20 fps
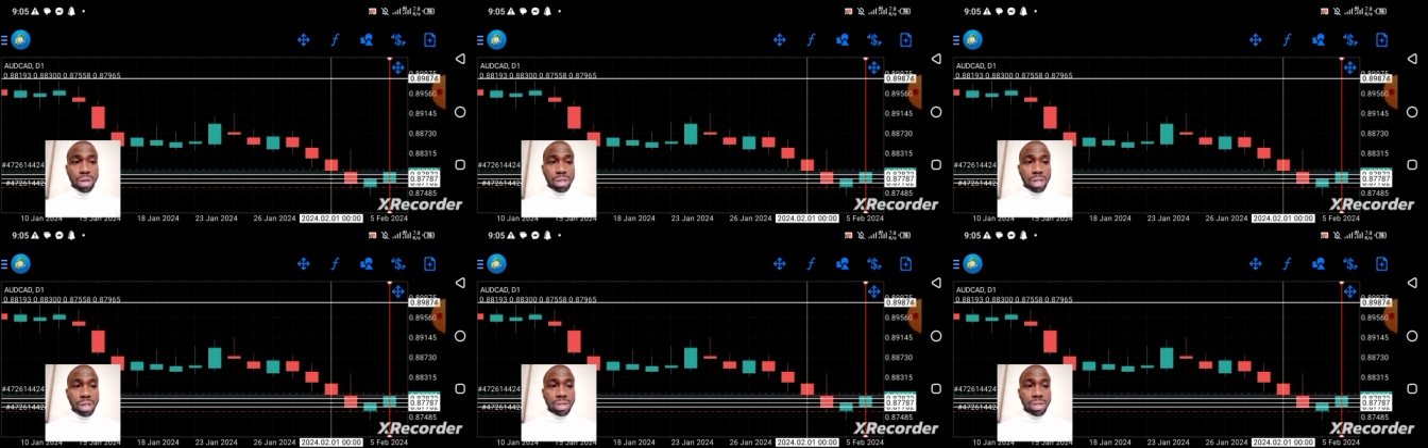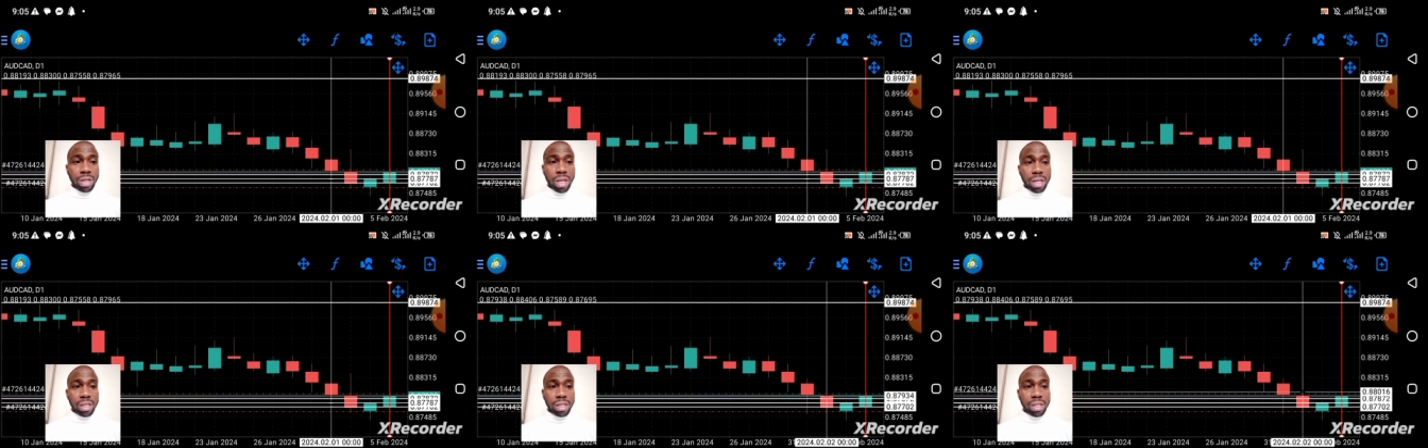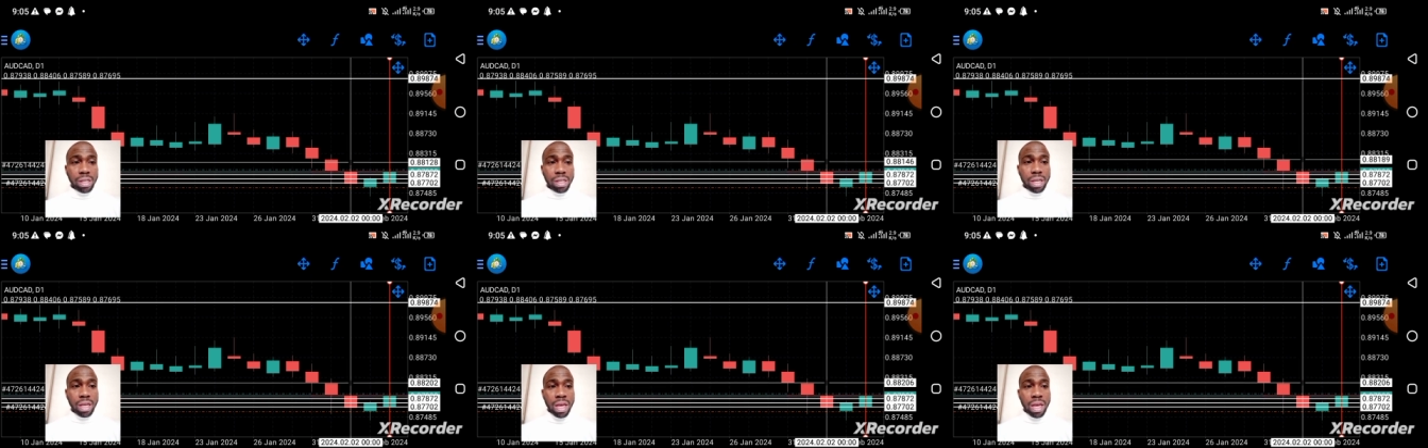As you can
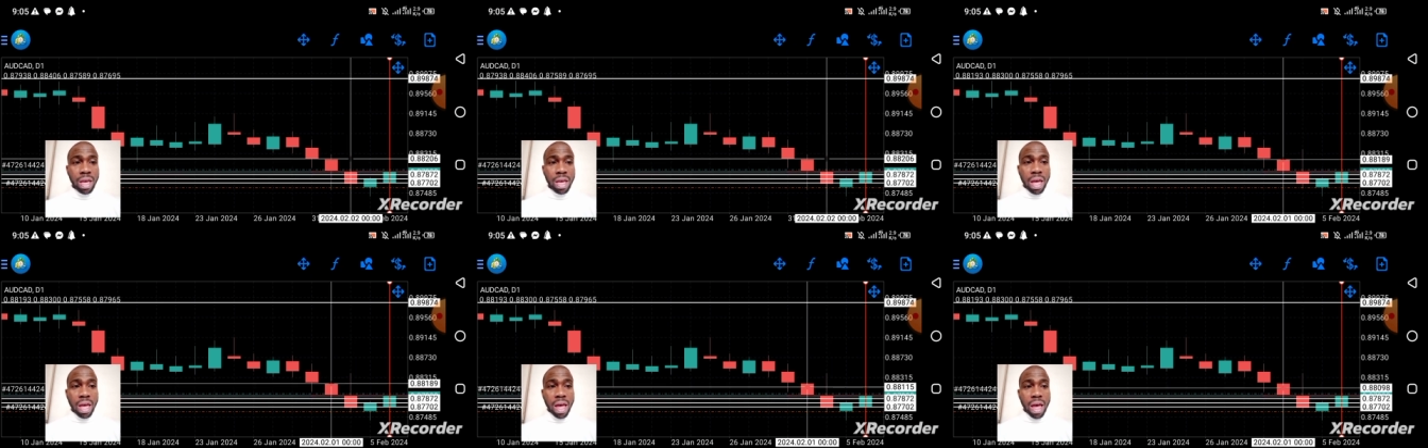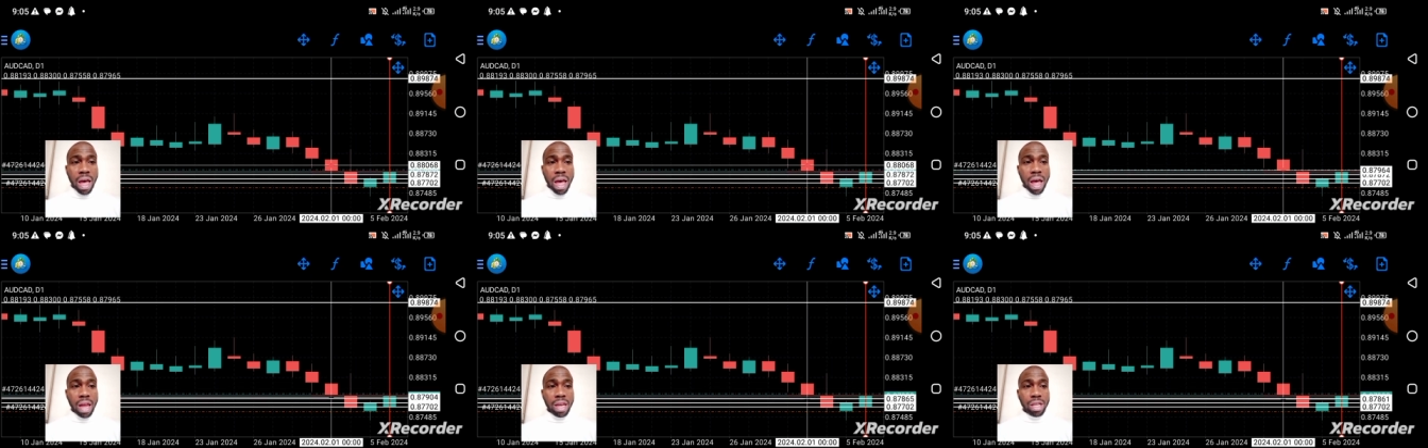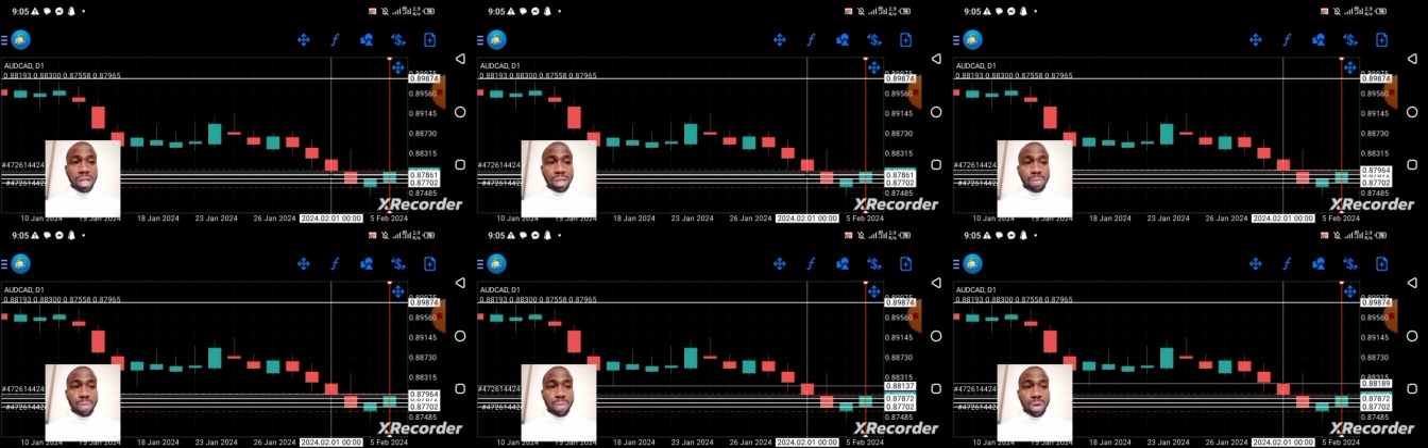see, at this
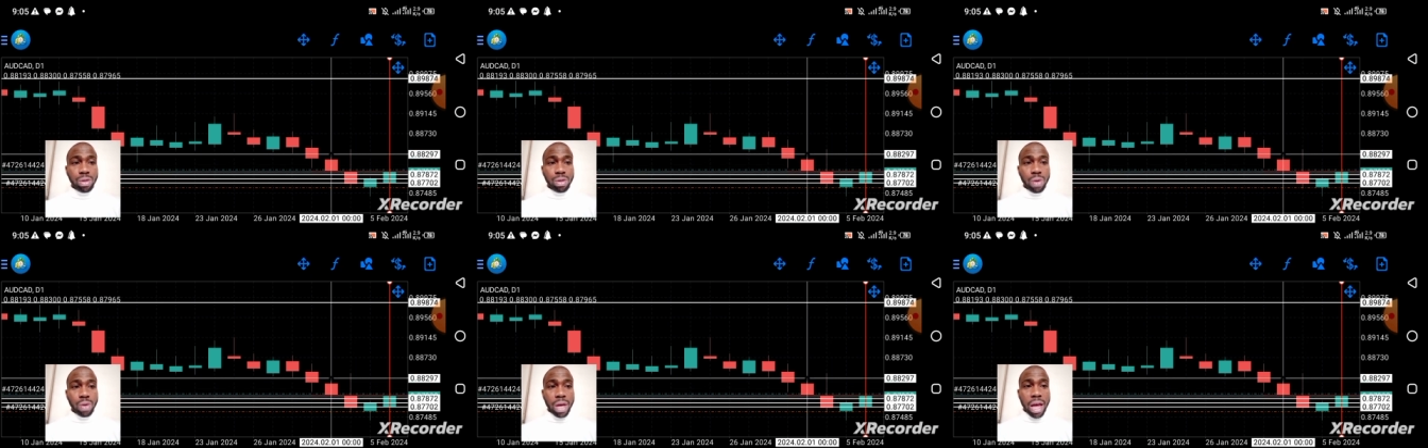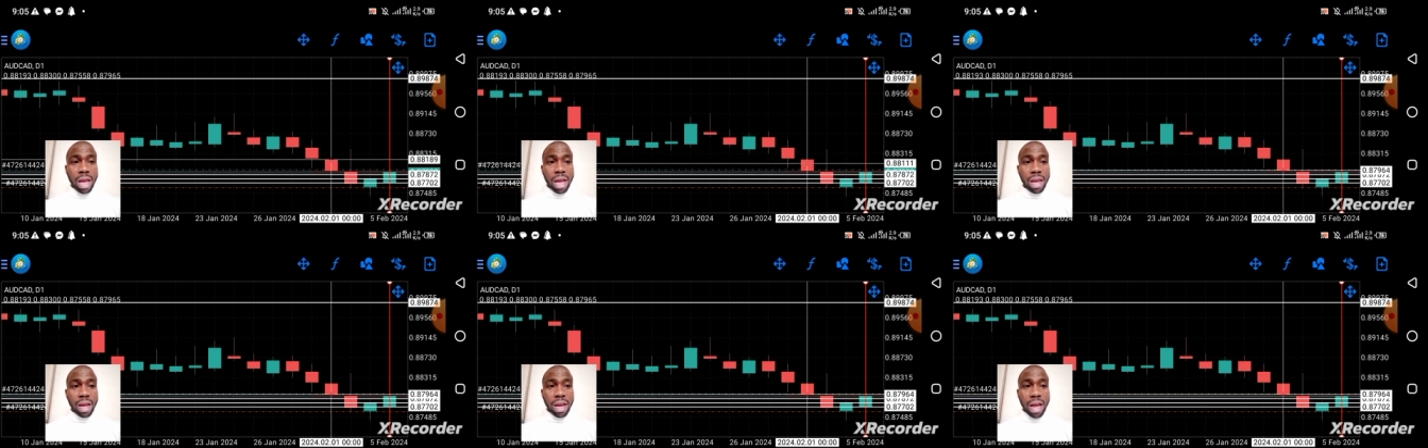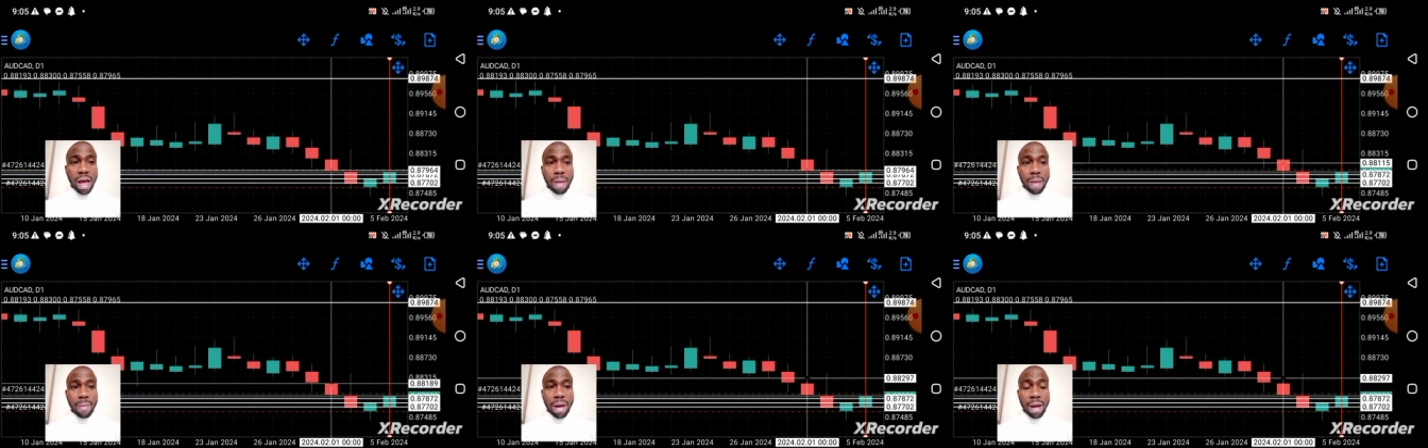point we had an
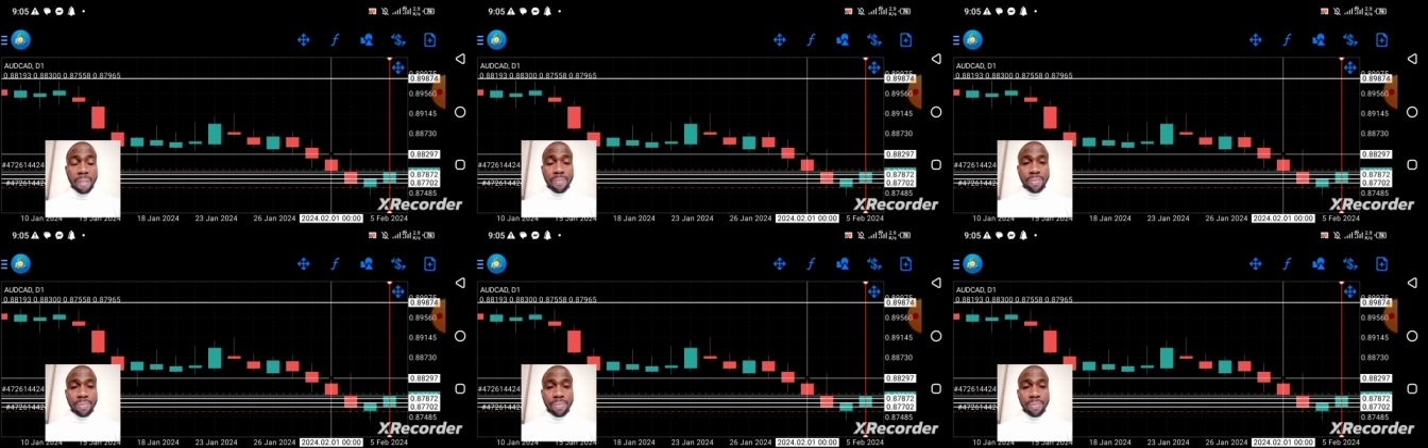hammer,